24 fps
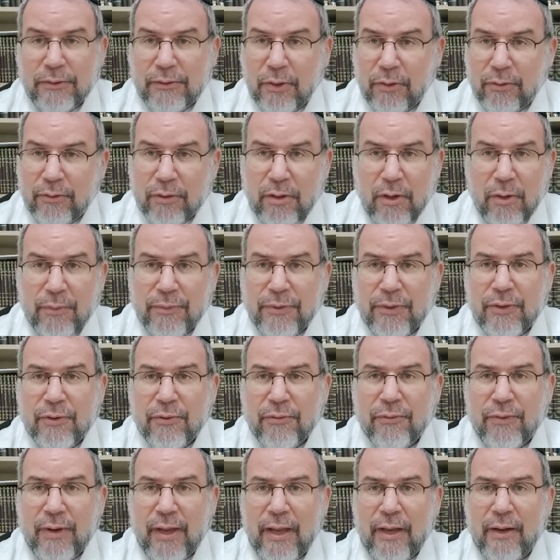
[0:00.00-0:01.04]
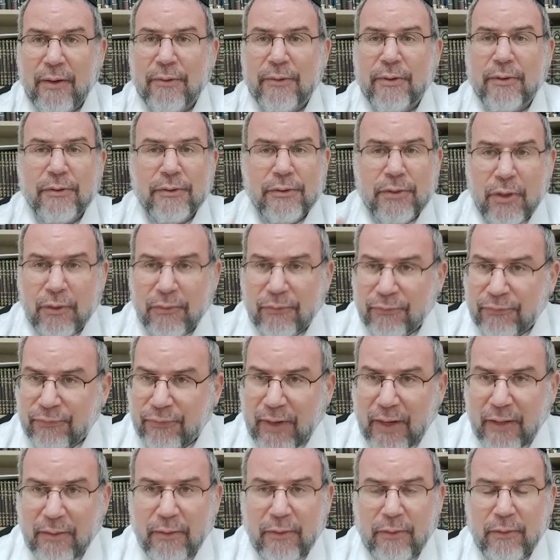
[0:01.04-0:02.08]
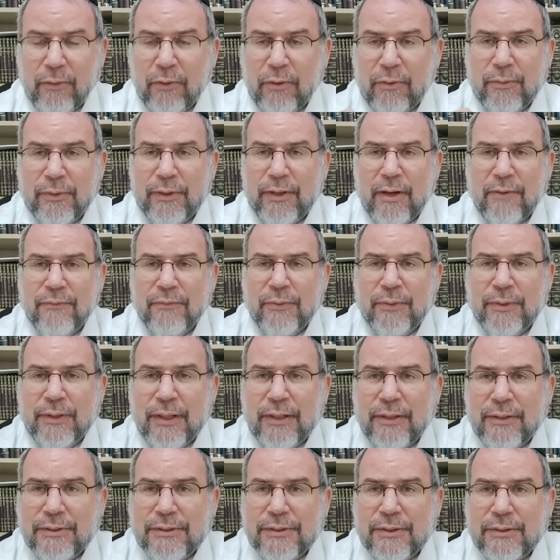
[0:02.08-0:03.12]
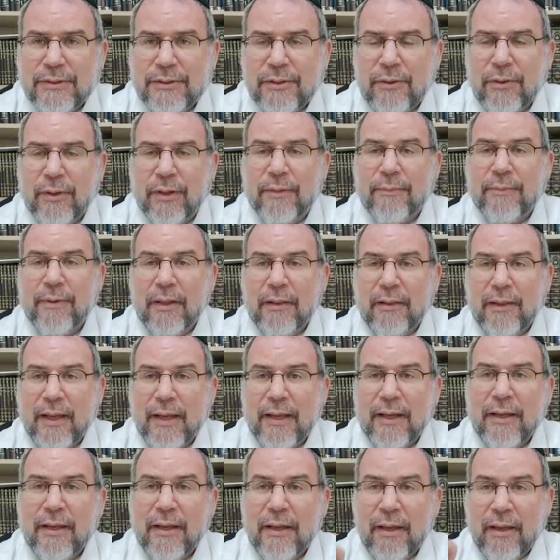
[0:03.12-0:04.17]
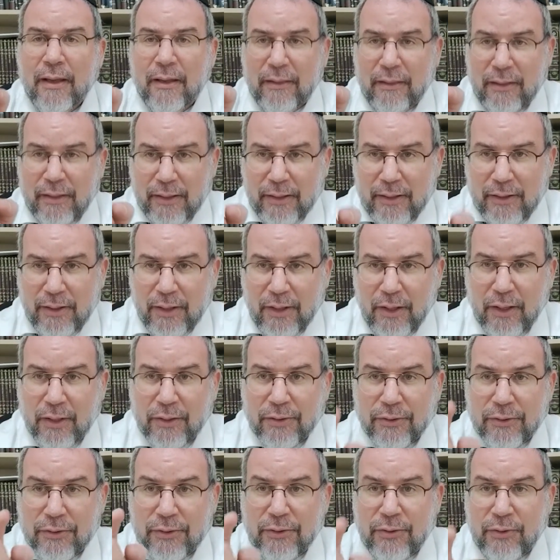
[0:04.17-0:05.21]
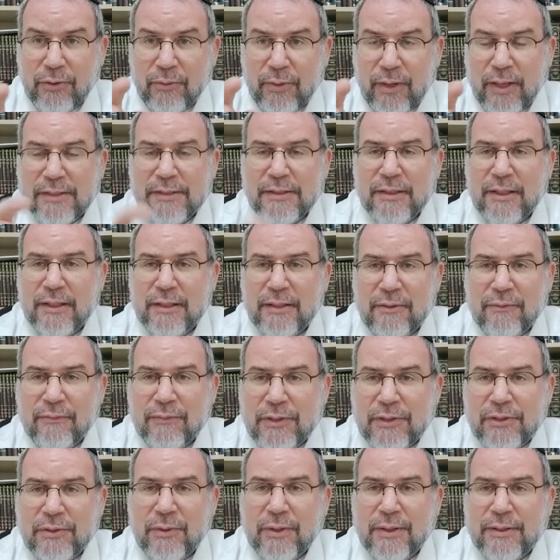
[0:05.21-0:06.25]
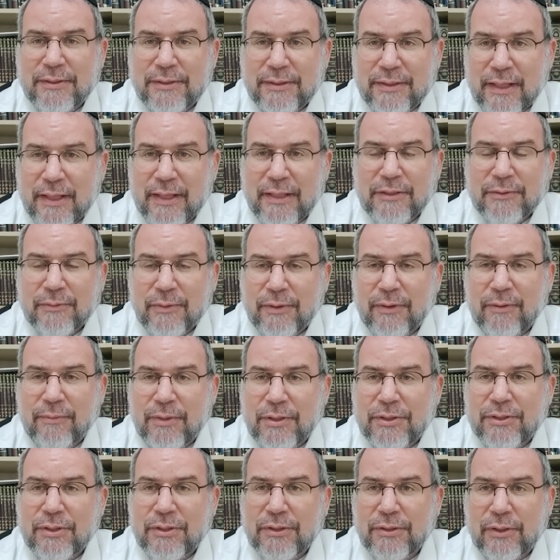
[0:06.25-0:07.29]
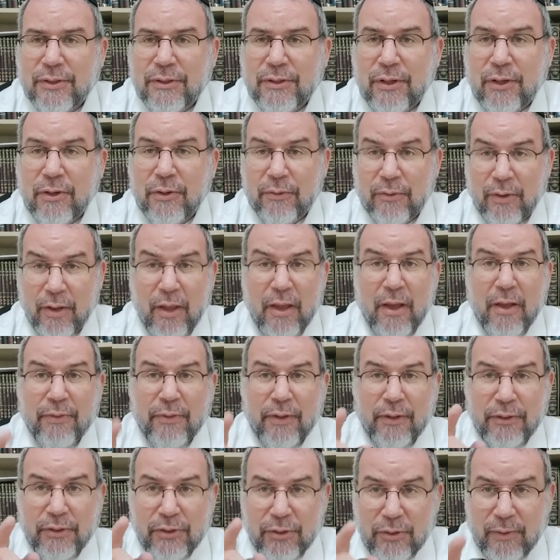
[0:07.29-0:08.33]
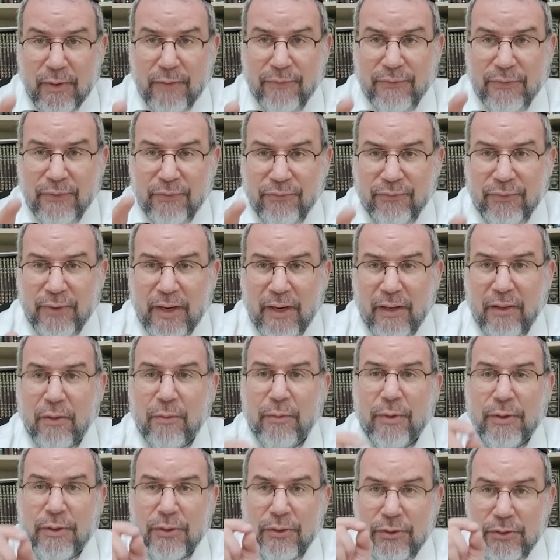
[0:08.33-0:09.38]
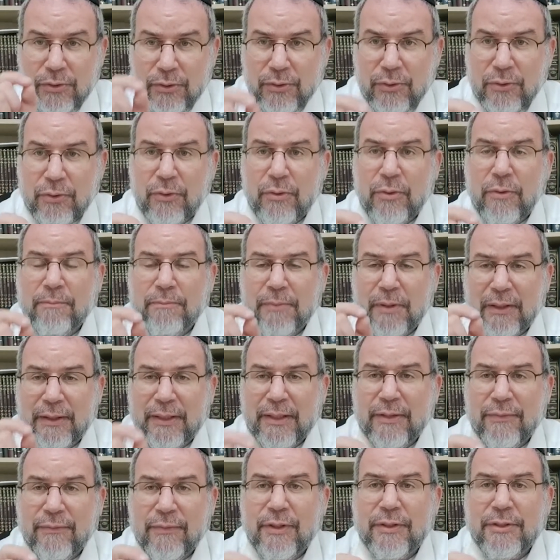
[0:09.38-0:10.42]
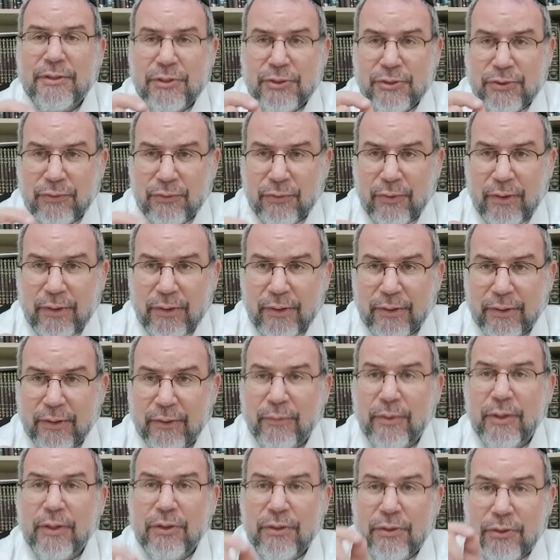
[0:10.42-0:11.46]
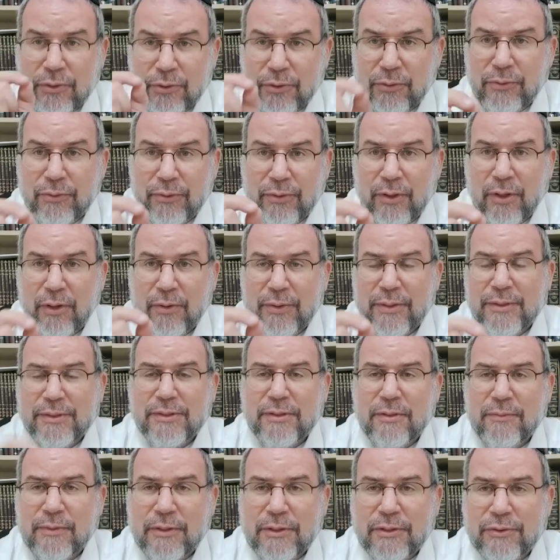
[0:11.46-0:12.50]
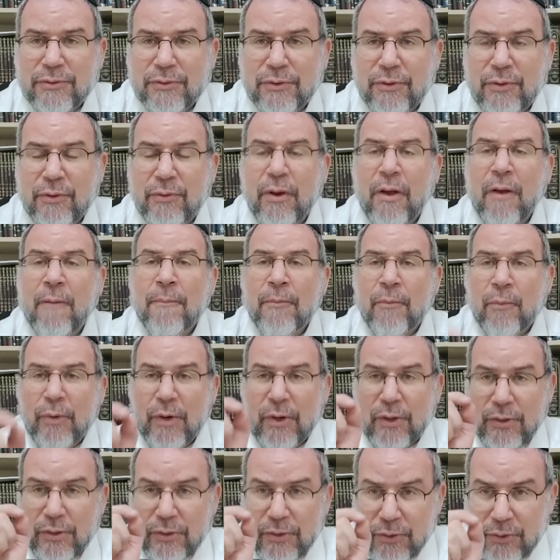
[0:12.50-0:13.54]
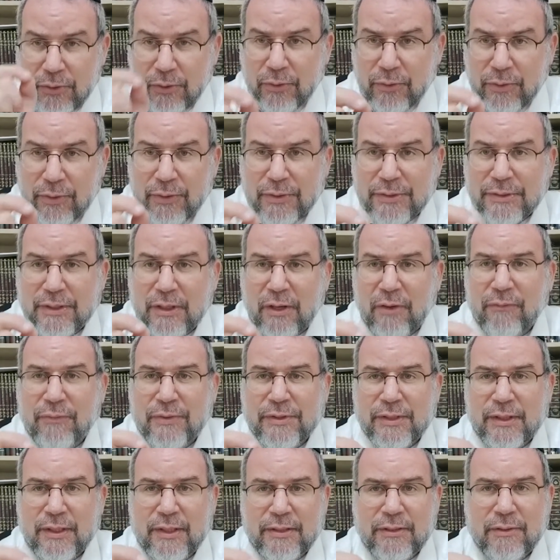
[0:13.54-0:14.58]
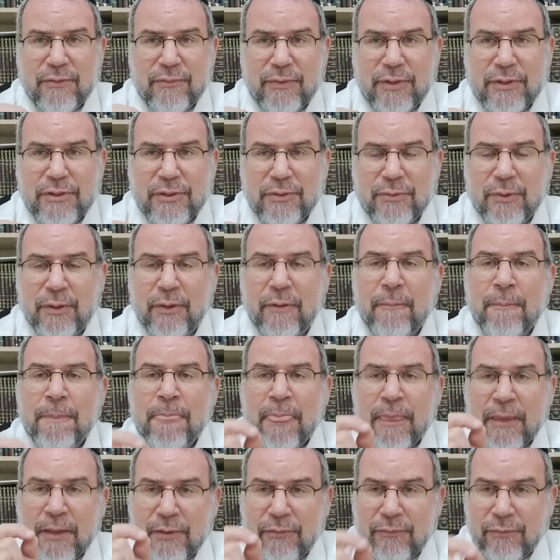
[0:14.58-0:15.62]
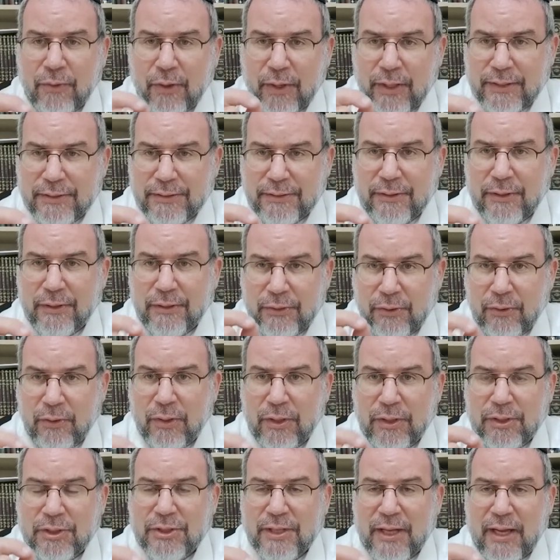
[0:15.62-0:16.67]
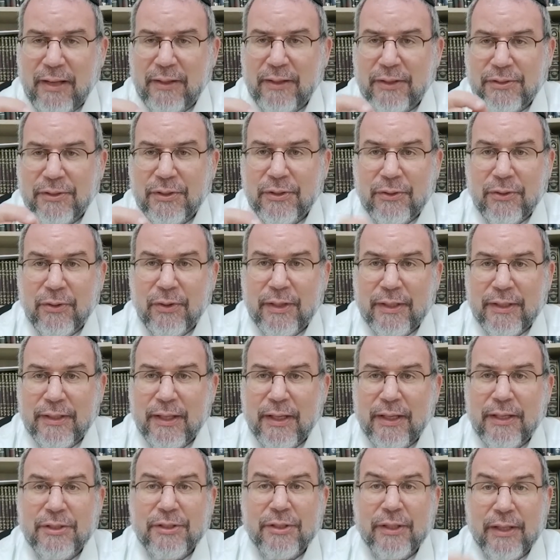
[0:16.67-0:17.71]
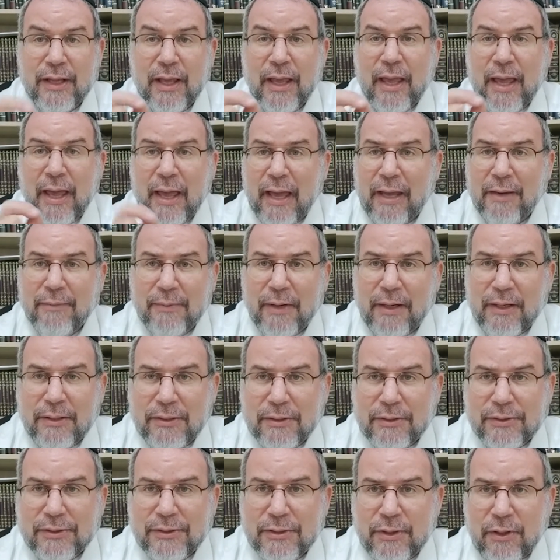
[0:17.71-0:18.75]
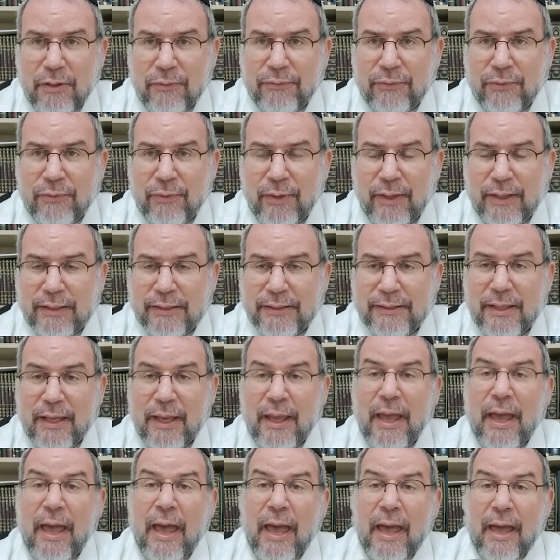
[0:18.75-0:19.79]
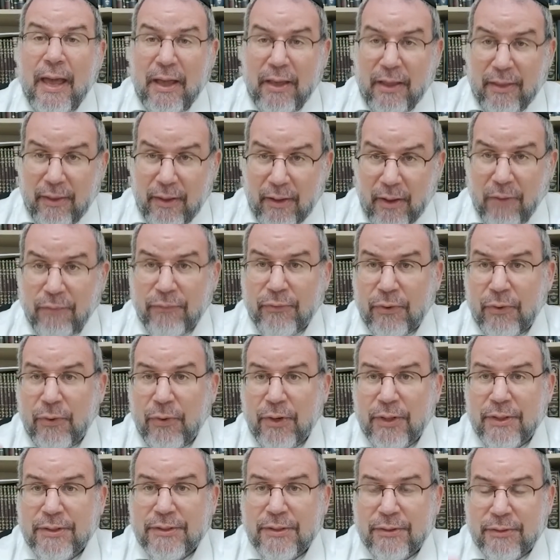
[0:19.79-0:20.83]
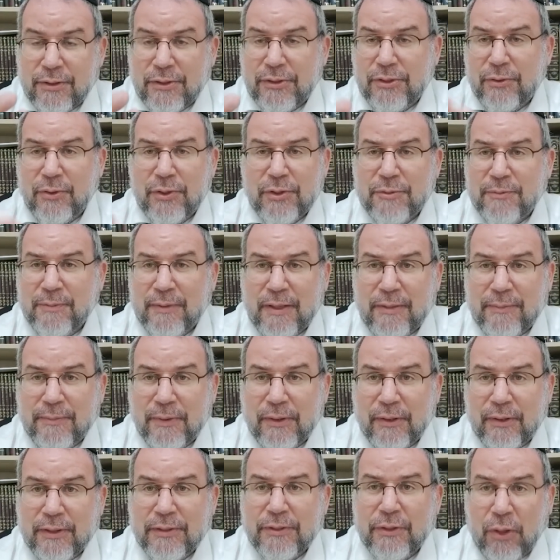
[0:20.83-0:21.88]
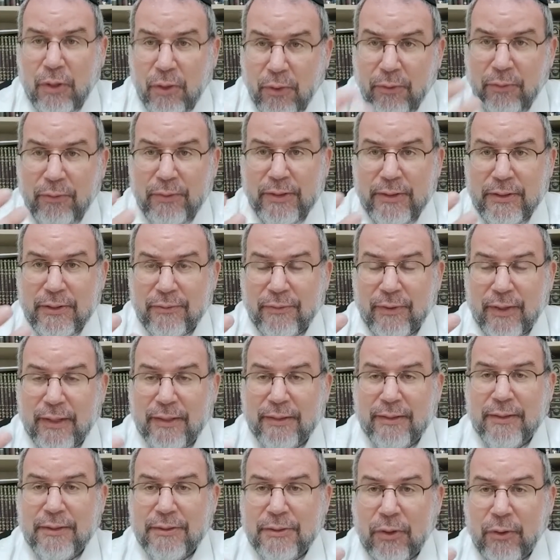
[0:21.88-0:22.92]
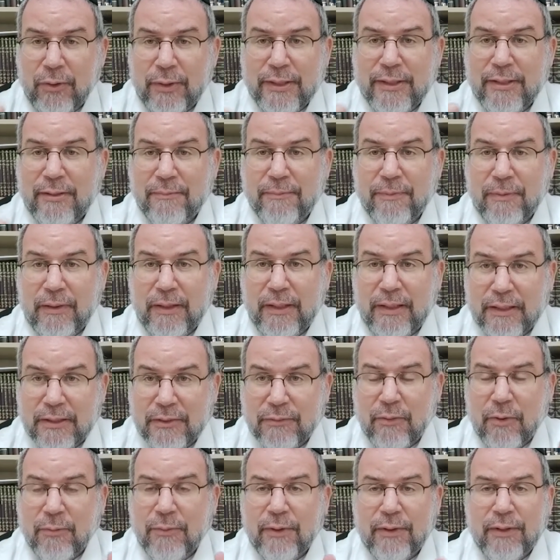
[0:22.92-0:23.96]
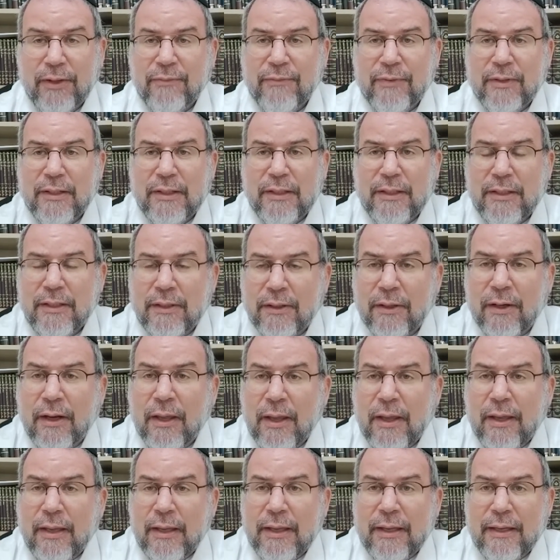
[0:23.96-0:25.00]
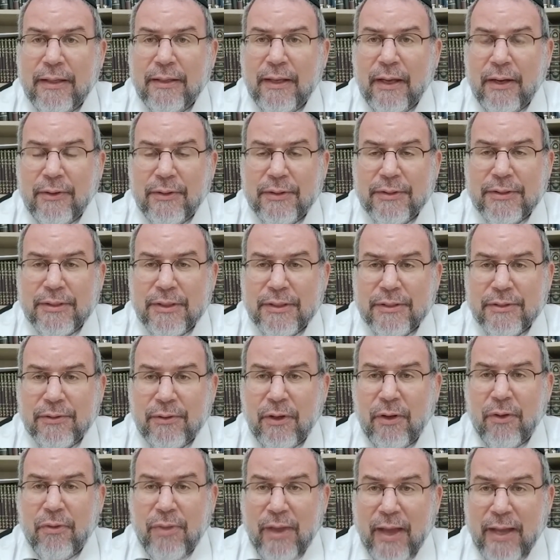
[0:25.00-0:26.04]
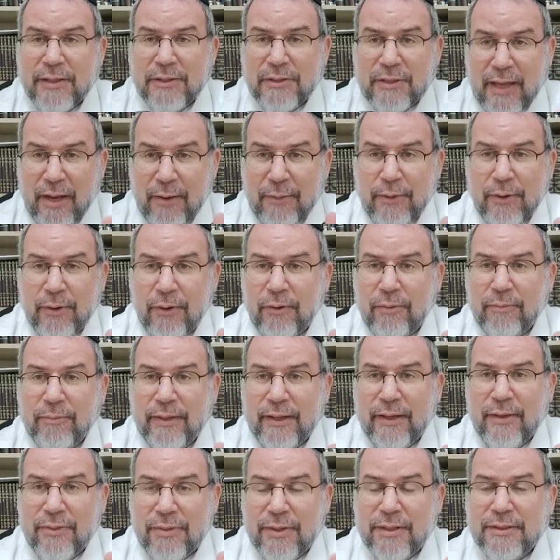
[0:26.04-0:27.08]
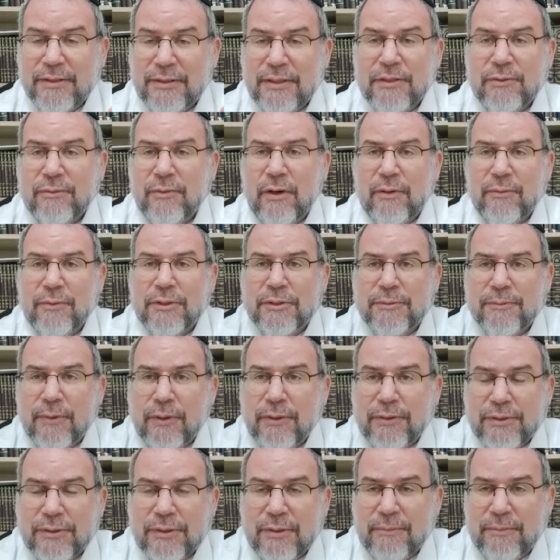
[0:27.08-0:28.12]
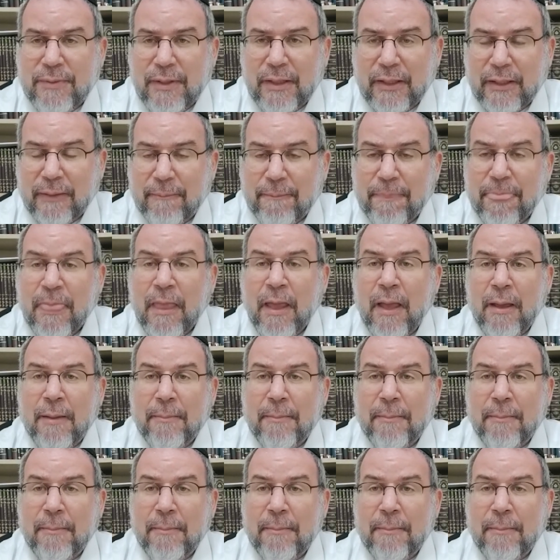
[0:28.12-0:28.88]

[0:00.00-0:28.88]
Don't go with the crowd. Don't follow along what everyone else is doing. But Lech Lecha, you as an individual are tasked with the mission to know that you have to follow what you believe in strongly, what you know is to be true, where you yourself as an individual can rise to your challenge and your occasion and make yourself great. Of course, the Jewish people is only great and is only complete when we're living here in Eretz Yisrael. That's our homeland. This is where we're supposed to be.